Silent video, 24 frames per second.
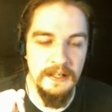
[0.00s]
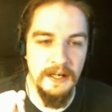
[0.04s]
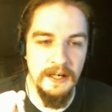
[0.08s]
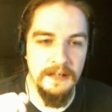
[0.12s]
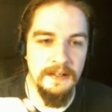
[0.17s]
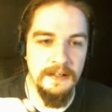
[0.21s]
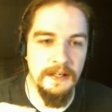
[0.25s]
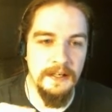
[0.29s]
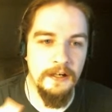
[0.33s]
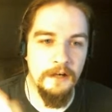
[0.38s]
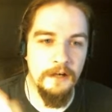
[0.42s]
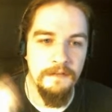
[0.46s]
and
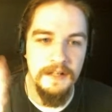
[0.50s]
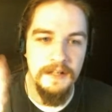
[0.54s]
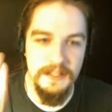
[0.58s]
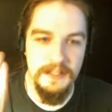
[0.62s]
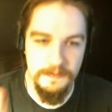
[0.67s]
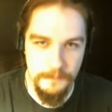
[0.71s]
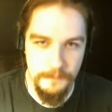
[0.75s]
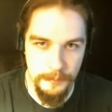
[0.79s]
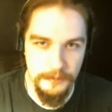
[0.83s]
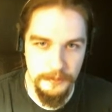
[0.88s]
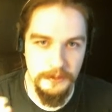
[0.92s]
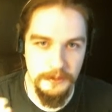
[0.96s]
then
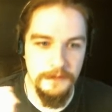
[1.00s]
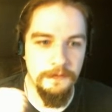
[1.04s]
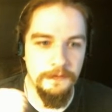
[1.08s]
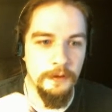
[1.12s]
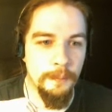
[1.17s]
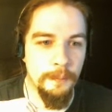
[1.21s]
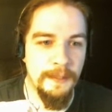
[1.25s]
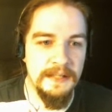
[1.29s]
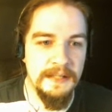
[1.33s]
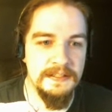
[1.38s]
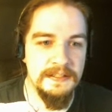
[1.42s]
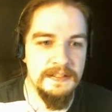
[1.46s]
offensive ability for your
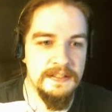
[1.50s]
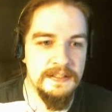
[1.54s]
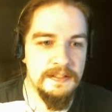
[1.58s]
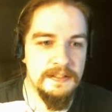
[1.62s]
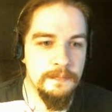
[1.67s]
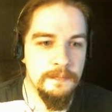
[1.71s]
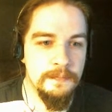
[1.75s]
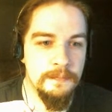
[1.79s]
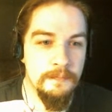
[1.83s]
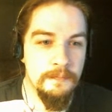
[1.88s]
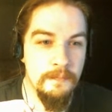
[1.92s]
pets.